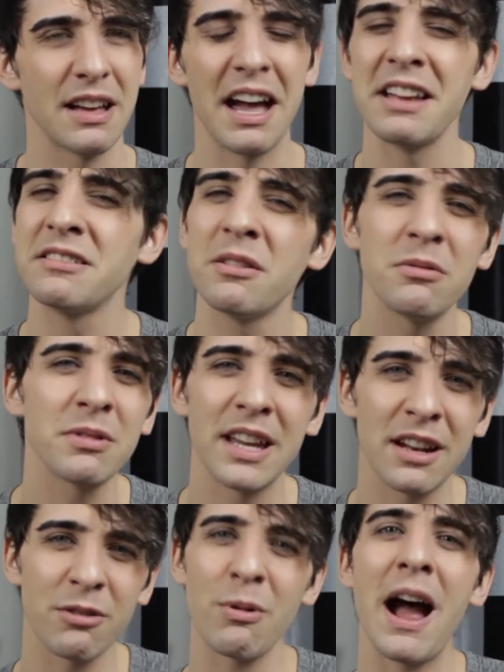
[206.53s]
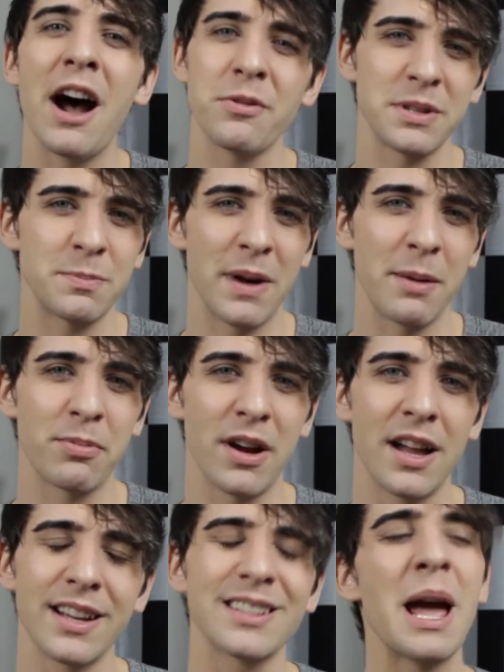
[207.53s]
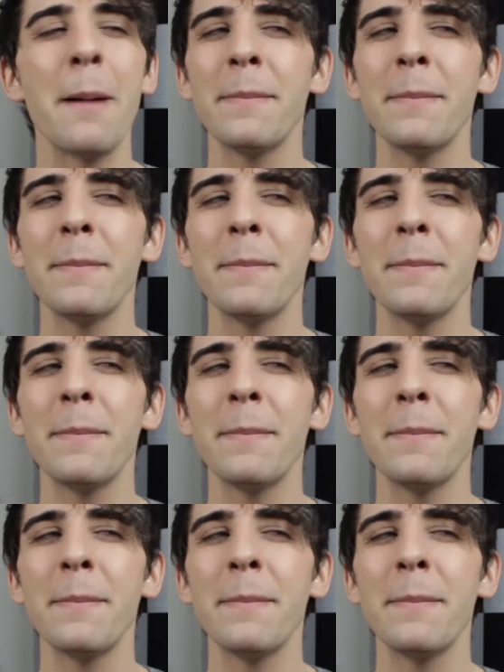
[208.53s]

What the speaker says: I don't get aroused by product.